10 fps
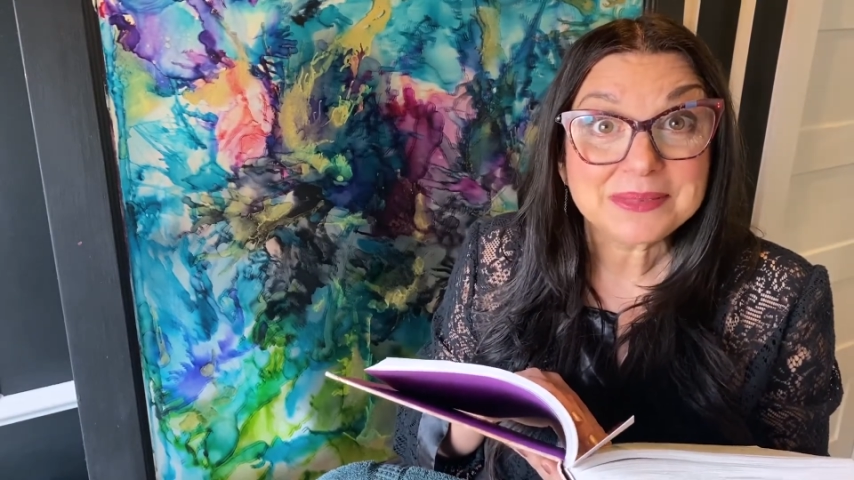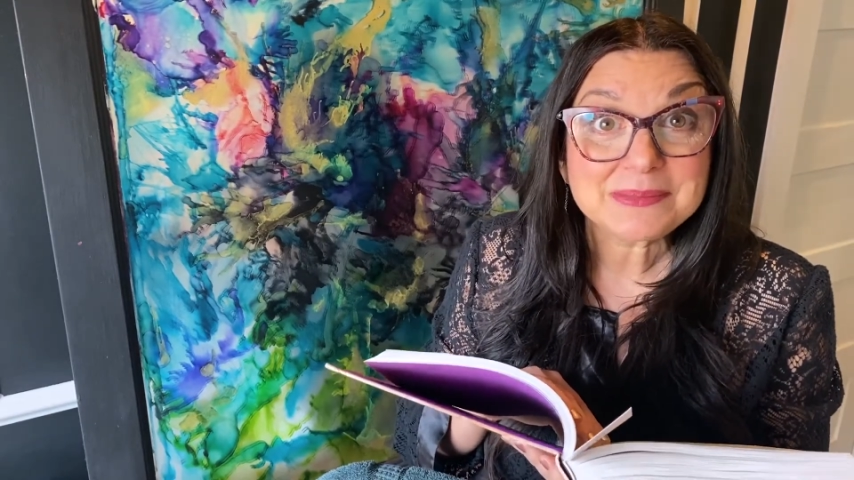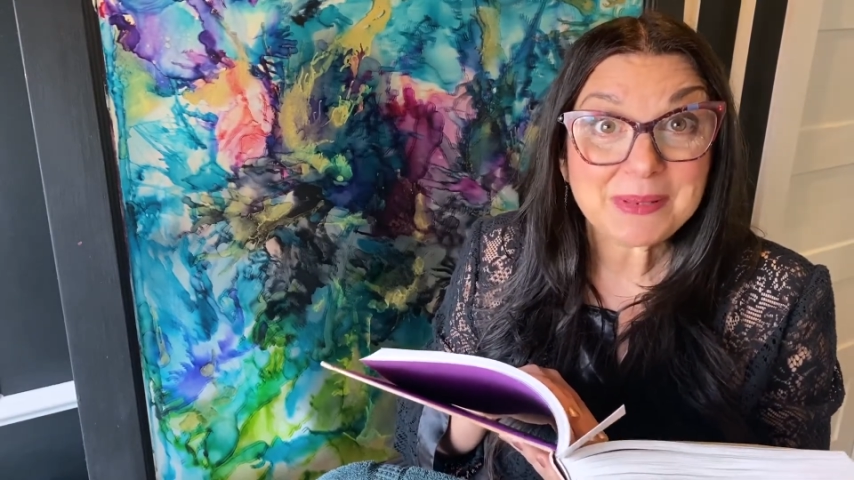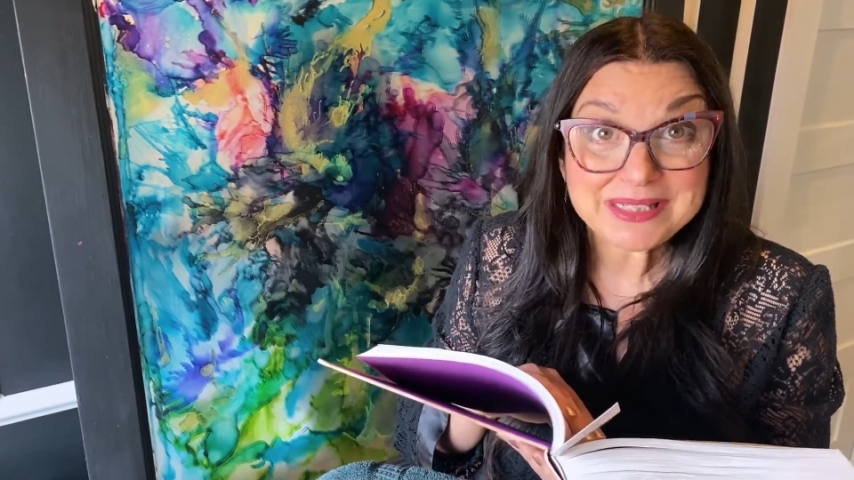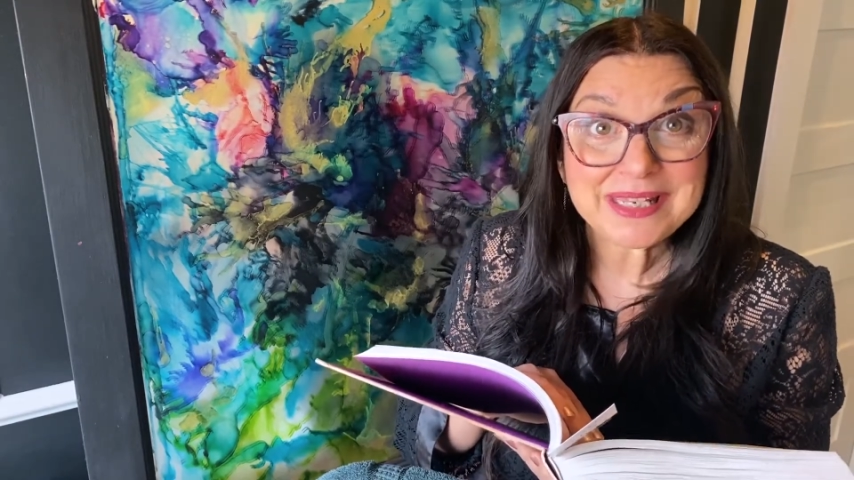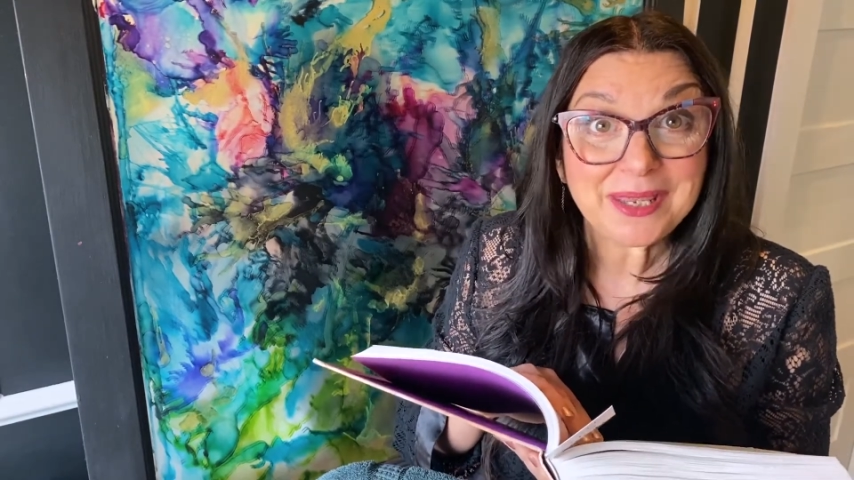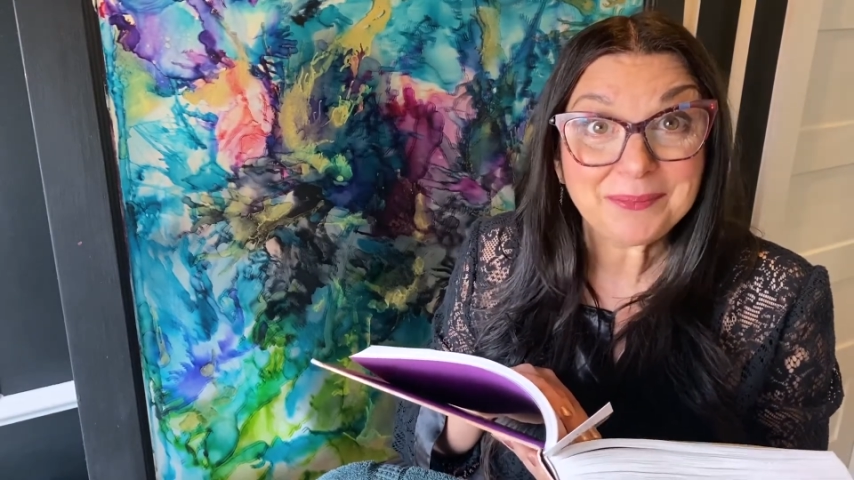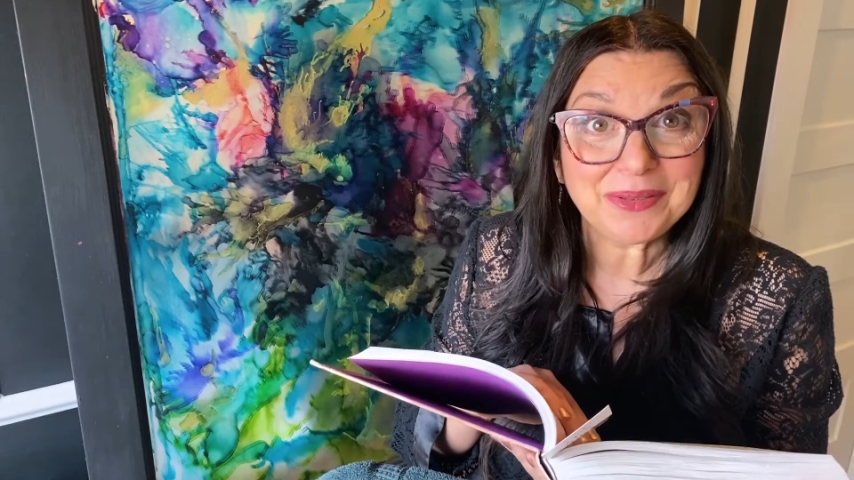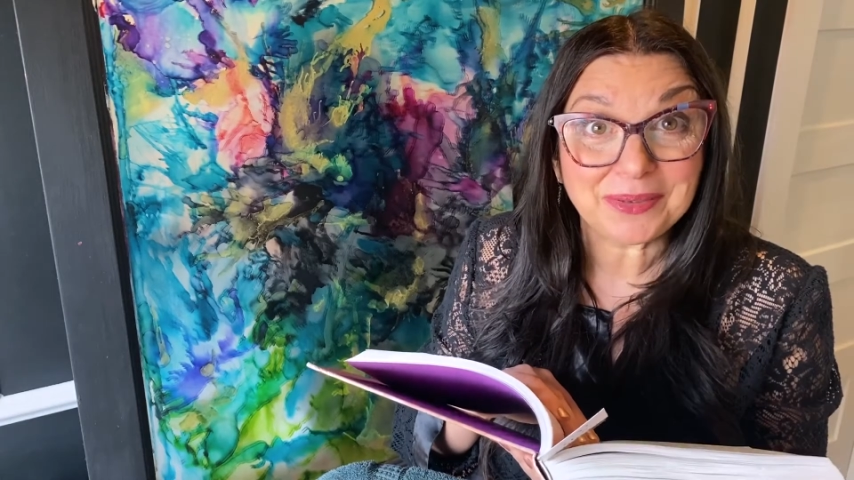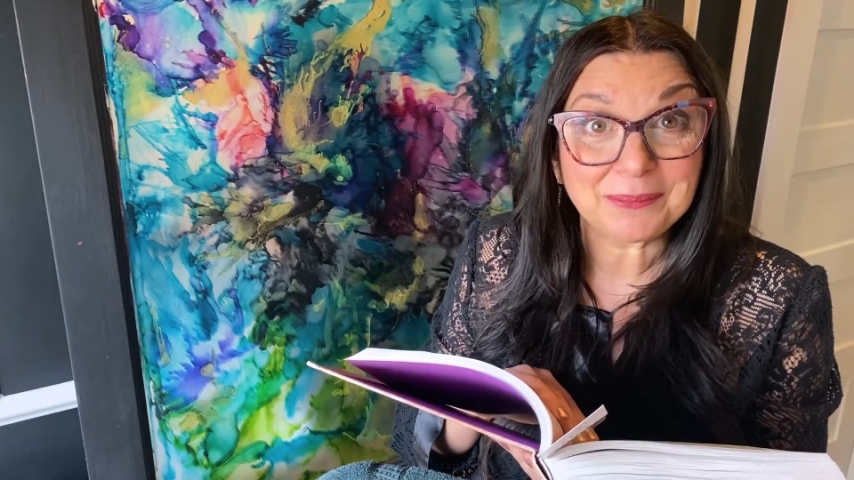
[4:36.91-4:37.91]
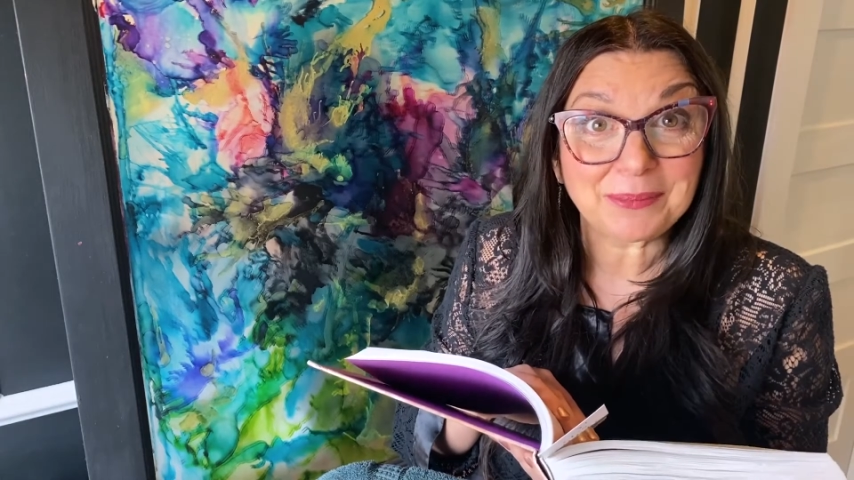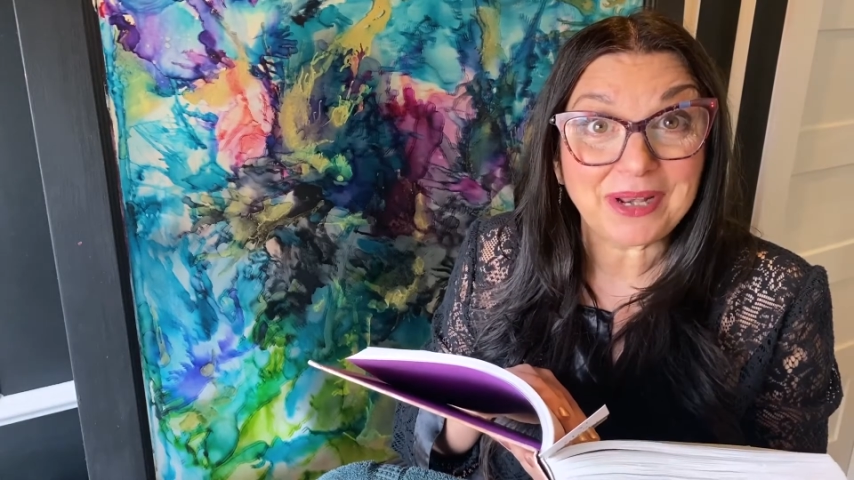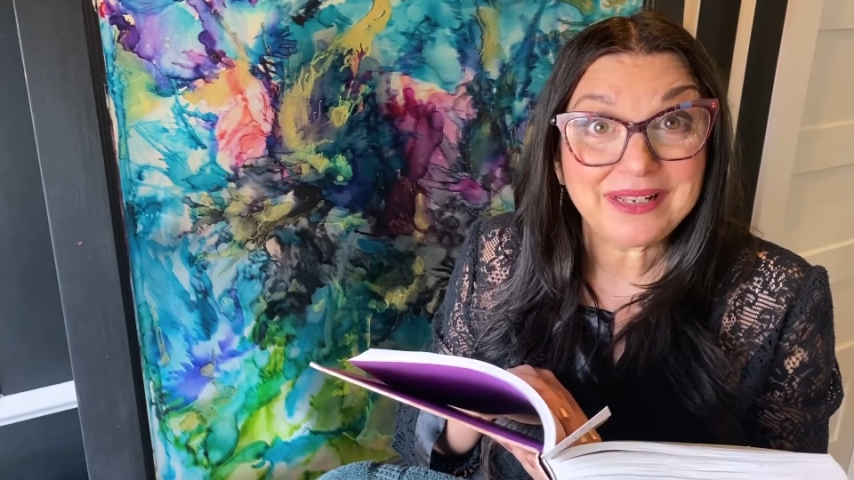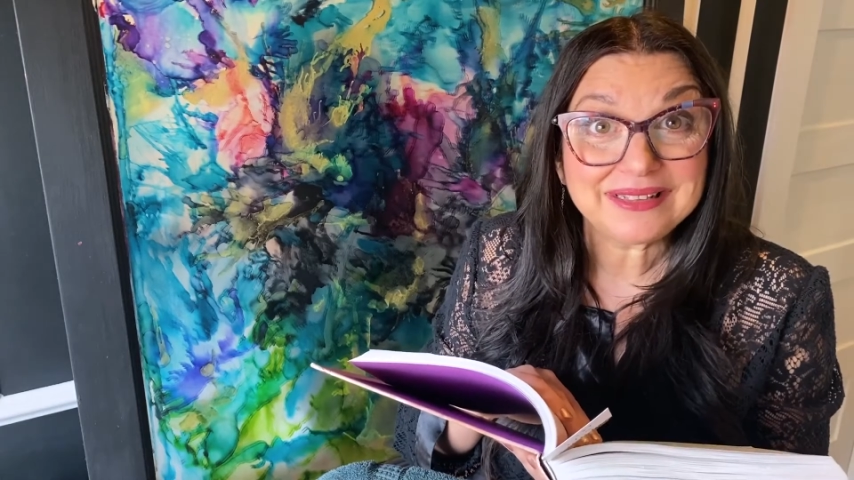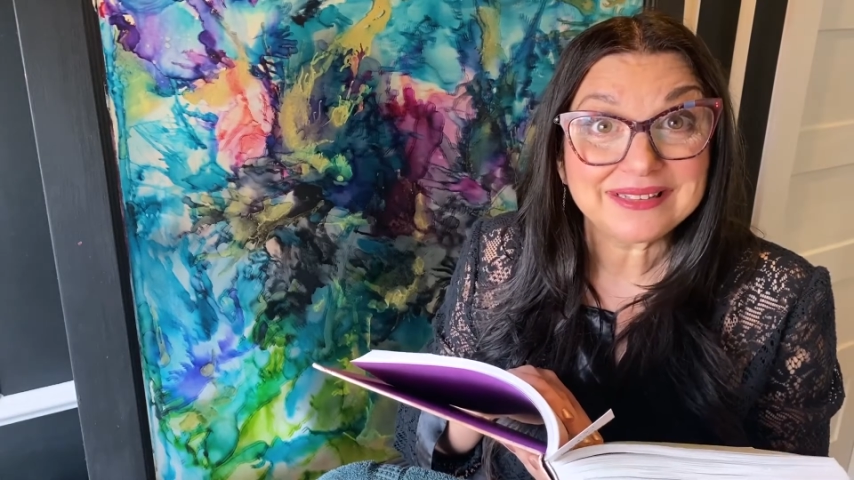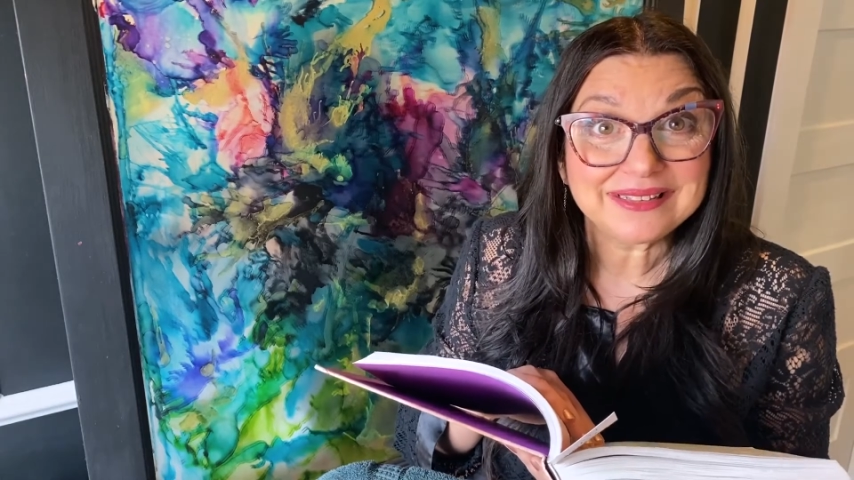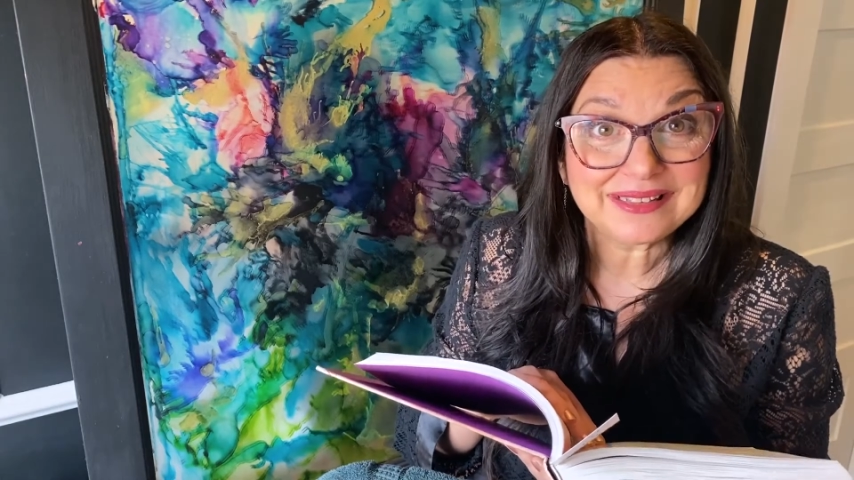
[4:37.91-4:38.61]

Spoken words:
Spend time with Him, right?